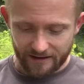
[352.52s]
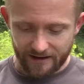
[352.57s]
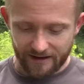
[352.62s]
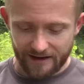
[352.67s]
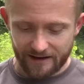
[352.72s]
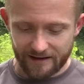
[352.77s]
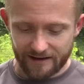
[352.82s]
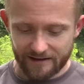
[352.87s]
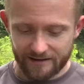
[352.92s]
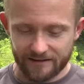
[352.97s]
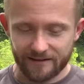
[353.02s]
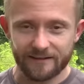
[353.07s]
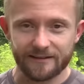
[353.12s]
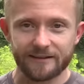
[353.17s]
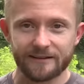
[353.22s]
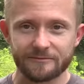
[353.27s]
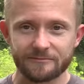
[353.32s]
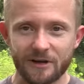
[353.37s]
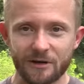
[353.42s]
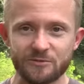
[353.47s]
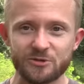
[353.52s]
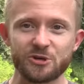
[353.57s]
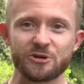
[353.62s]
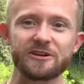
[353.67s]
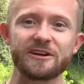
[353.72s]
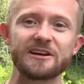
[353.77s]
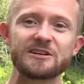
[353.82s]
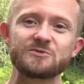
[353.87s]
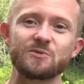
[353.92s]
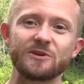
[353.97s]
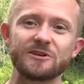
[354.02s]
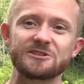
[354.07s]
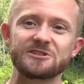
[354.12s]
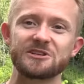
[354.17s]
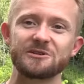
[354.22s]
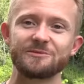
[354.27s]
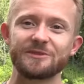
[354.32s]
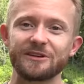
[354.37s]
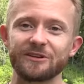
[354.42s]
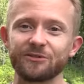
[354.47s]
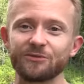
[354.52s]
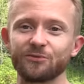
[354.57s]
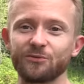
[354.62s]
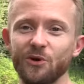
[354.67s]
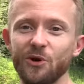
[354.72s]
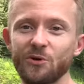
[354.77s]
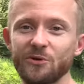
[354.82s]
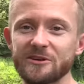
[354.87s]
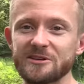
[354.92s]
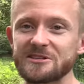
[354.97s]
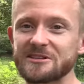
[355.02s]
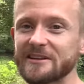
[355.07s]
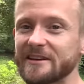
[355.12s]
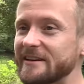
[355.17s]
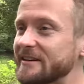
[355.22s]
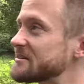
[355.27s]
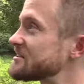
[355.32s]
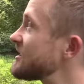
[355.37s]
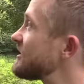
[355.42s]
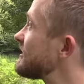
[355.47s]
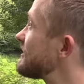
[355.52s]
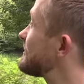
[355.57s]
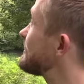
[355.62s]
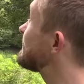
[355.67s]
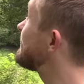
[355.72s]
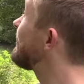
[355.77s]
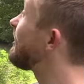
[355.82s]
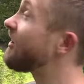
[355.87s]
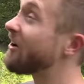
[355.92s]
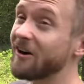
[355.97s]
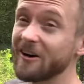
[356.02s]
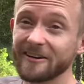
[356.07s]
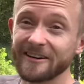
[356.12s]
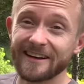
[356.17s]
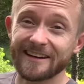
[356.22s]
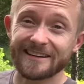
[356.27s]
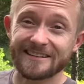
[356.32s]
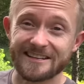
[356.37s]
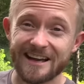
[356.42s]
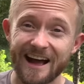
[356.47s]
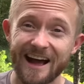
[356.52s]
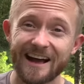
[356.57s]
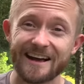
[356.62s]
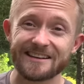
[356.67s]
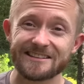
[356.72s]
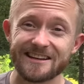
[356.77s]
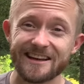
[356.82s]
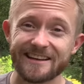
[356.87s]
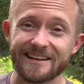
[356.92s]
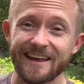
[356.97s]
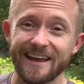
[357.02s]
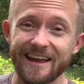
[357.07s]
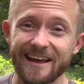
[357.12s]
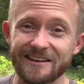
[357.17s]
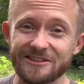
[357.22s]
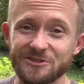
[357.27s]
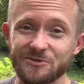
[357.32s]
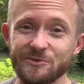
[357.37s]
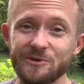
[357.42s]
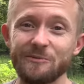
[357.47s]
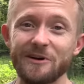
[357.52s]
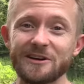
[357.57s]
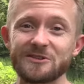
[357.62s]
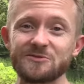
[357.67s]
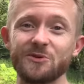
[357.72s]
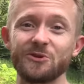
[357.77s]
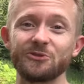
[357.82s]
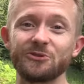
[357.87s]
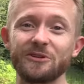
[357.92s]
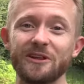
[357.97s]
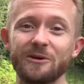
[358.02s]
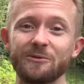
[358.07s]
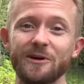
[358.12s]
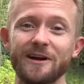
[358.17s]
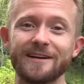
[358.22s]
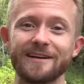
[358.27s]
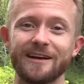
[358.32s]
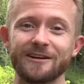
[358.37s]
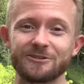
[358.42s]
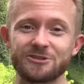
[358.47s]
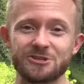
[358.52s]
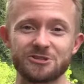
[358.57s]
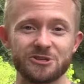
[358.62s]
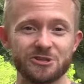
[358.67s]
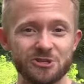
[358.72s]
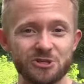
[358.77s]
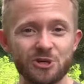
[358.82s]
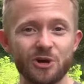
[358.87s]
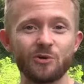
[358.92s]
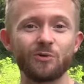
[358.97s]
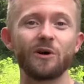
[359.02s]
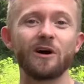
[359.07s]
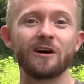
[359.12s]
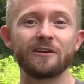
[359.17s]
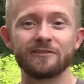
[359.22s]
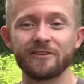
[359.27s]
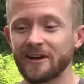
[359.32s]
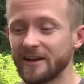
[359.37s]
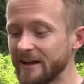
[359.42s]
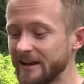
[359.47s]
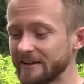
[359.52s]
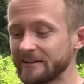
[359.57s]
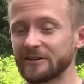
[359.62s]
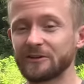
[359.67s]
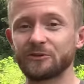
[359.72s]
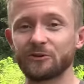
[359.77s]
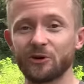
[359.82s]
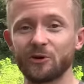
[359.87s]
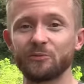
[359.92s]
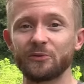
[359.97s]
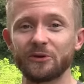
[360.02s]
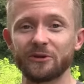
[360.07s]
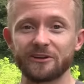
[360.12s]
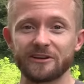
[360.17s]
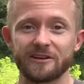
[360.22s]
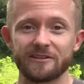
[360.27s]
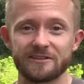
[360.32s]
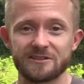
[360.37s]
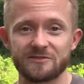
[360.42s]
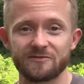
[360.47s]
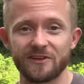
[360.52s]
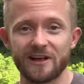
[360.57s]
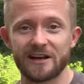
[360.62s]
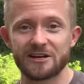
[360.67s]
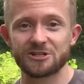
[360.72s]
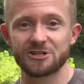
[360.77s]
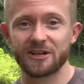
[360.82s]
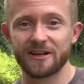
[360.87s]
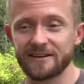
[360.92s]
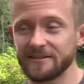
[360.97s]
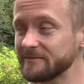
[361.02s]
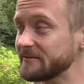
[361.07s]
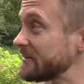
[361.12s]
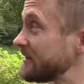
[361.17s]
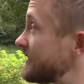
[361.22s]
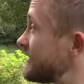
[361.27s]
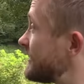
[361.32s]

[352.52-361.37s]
And I'm sure you guys want to see me throw this thing as hard, hard and as high as I can. So we might as well do that right now just to show off the durability of this flashlight.